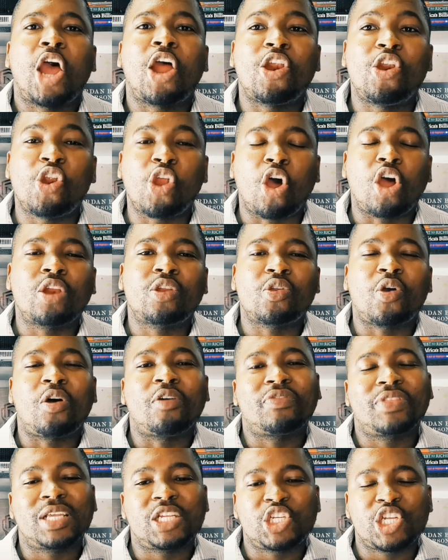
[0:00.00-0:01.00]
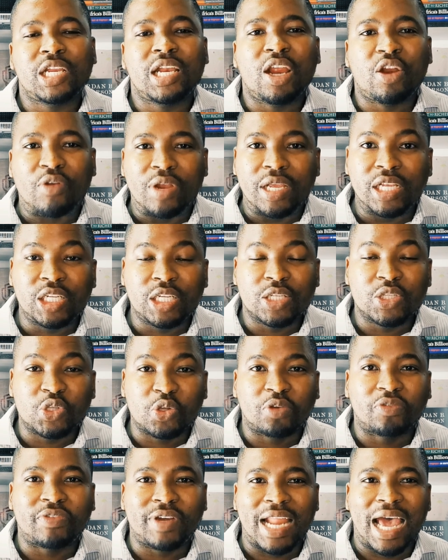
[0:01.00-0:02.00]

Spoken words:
a lot of the generations